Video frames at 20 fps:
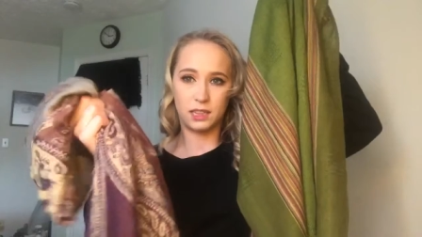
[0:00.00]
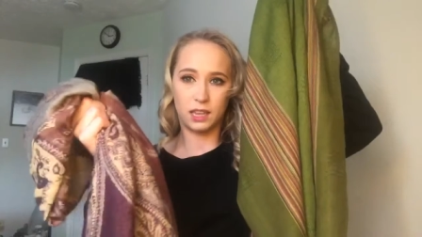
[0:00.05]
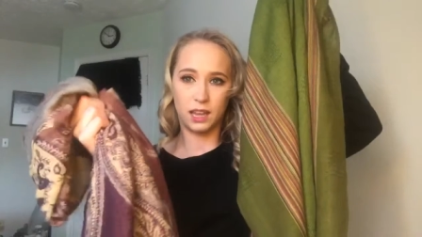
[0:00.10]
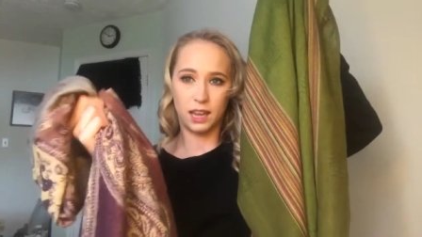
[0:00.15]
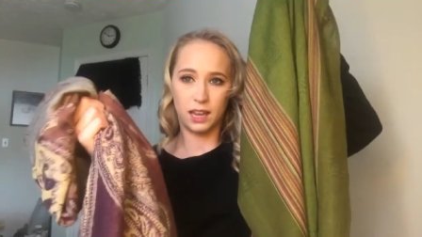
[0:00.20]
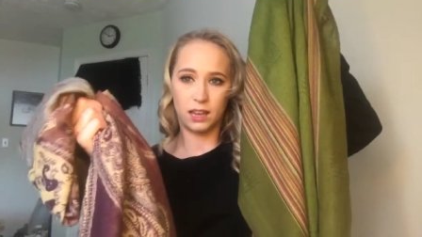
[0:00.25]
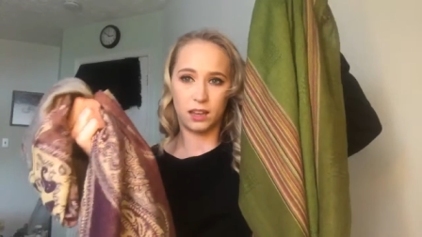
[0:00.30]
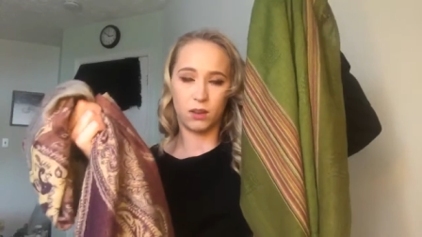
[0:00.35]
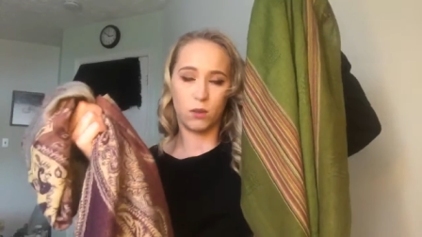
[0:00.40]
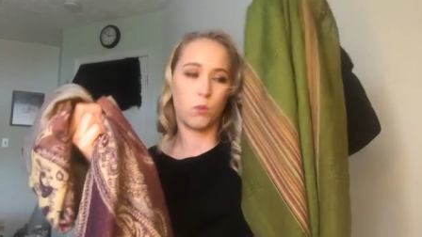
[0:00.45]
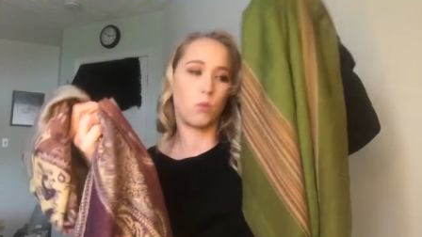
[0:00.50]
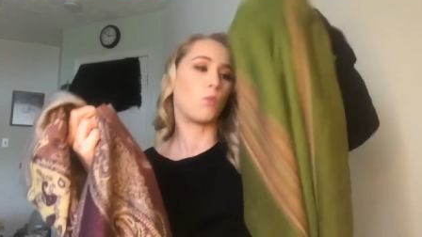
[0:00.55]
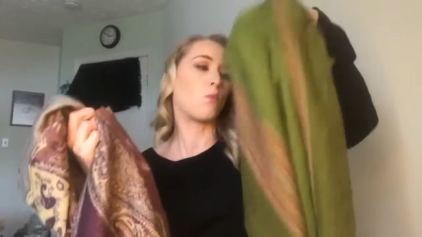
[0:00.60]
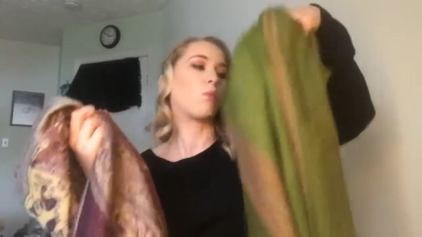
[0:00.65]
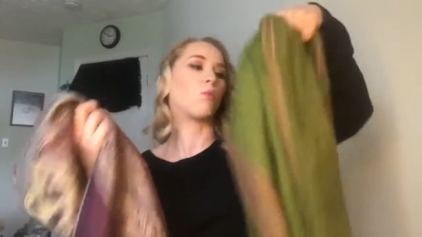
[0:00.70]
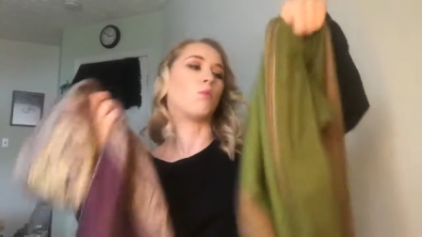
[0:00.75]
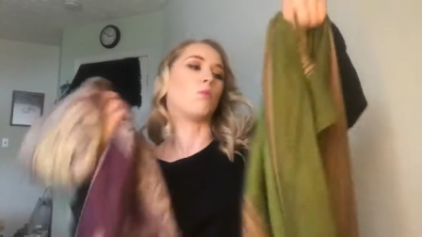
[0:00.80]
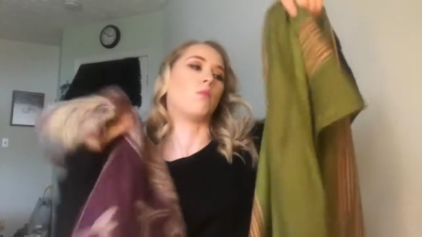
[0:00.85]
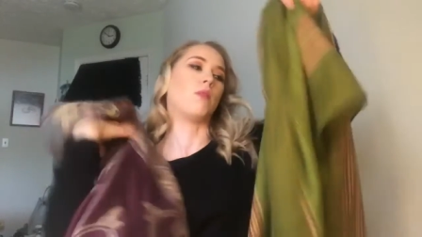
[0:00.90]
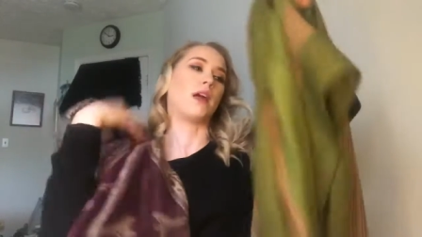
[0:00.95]
like
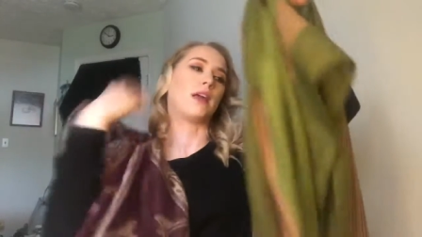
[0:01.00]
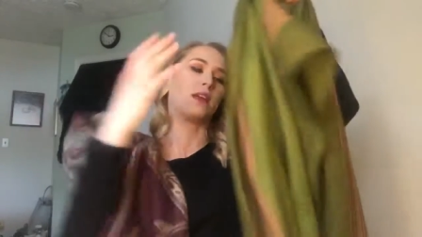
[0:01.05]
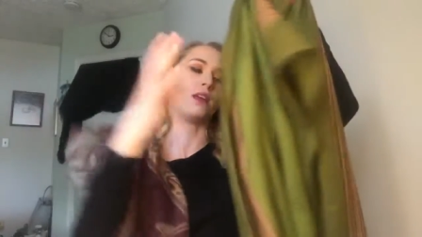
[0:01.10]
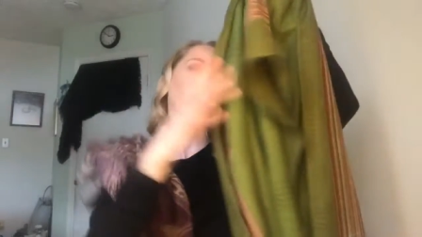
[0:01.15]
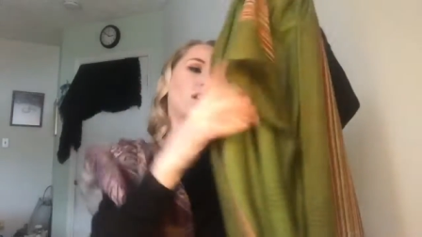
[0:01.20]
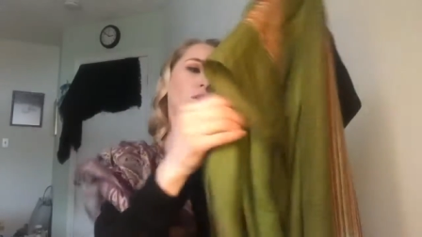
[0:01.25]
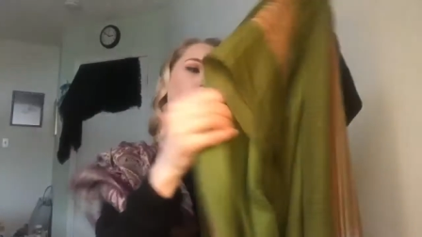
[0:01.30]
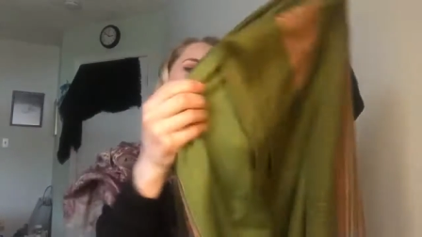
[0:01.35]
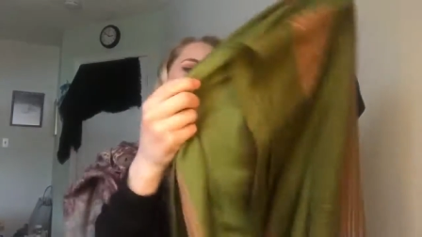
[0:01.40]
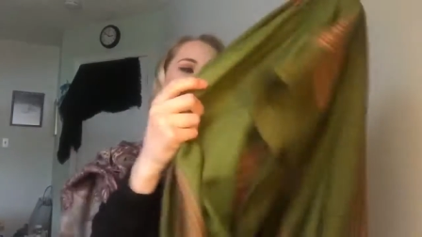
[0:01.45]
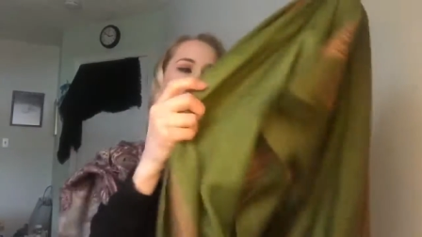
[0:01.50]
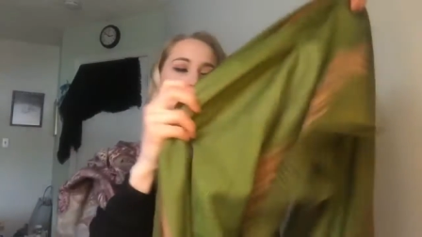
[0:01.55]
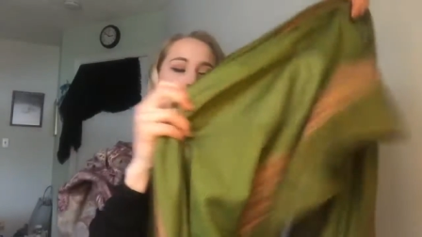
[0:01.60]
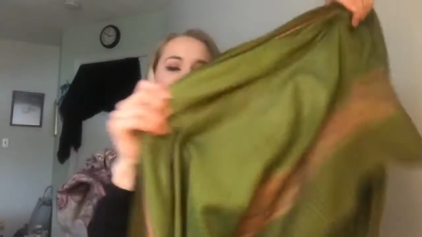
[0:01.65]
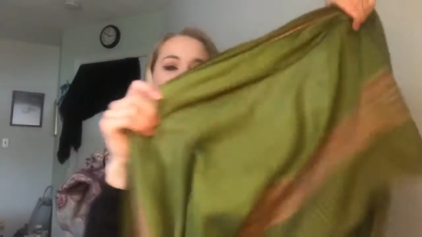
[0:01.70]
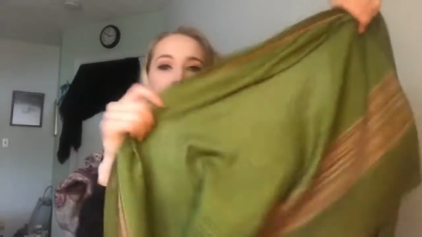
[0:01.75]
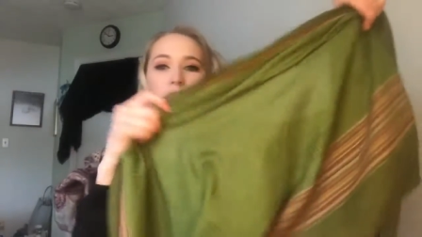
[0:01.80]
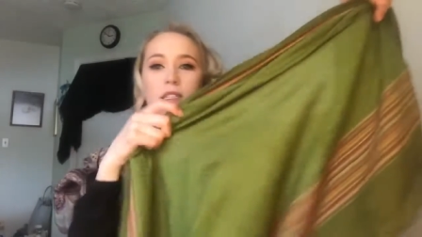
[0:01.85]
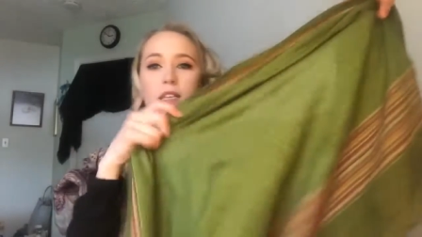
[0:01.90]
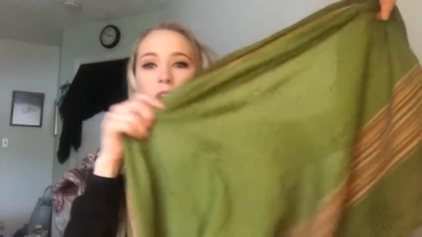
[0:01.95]
like you know the
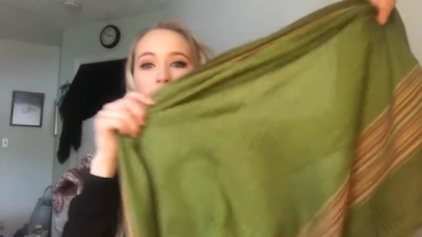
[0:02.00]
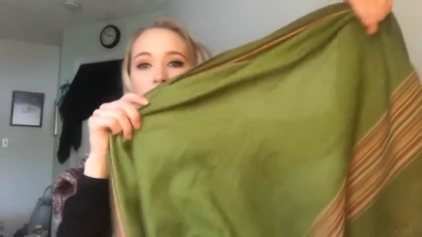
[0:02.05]
thickness